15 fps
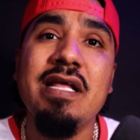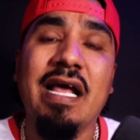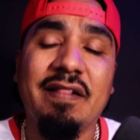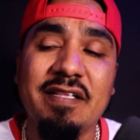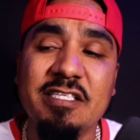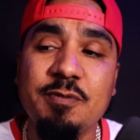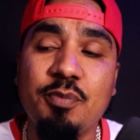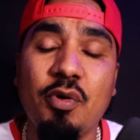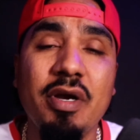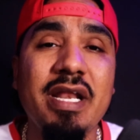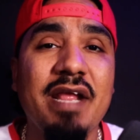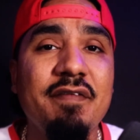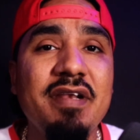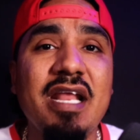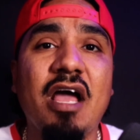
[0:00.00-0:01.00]
this point.
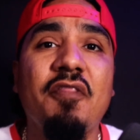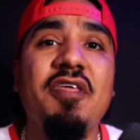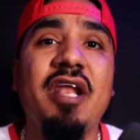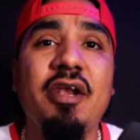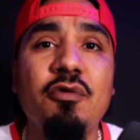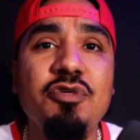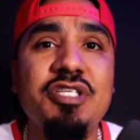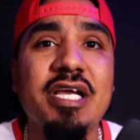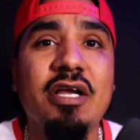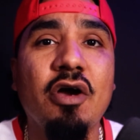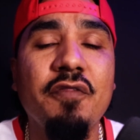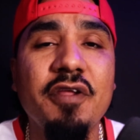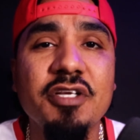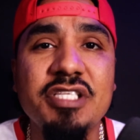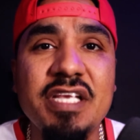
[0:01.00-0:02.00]
Every now and then I do check on
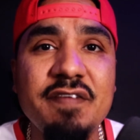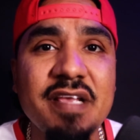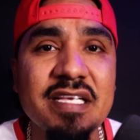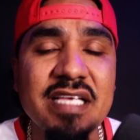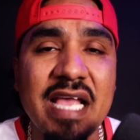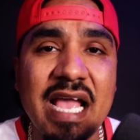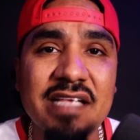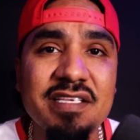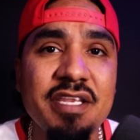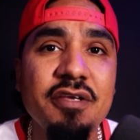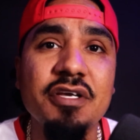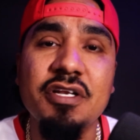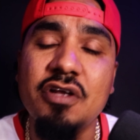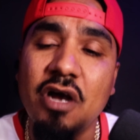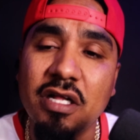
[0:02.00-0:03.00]
there, see if he has any
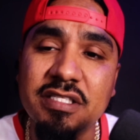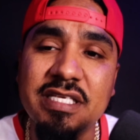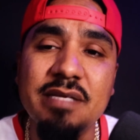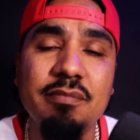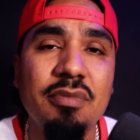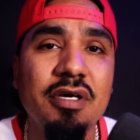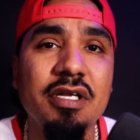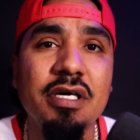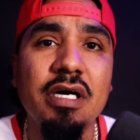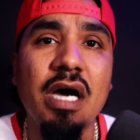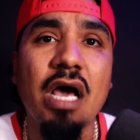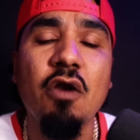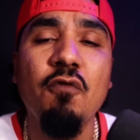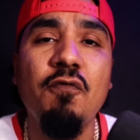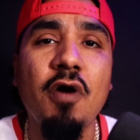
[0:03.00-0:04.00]
good content, but I
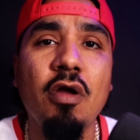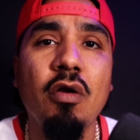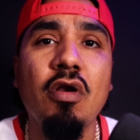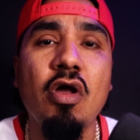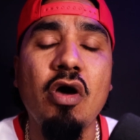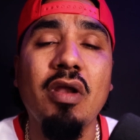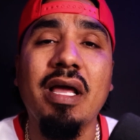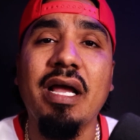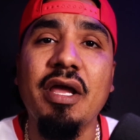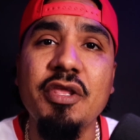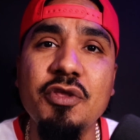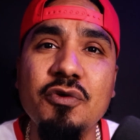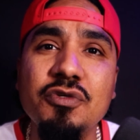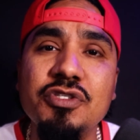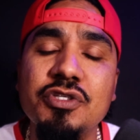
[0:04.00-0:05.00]
don't follow along like I
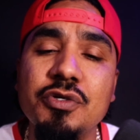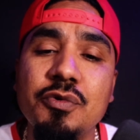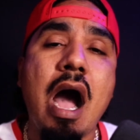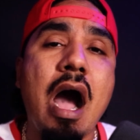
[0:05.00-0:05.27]
used to.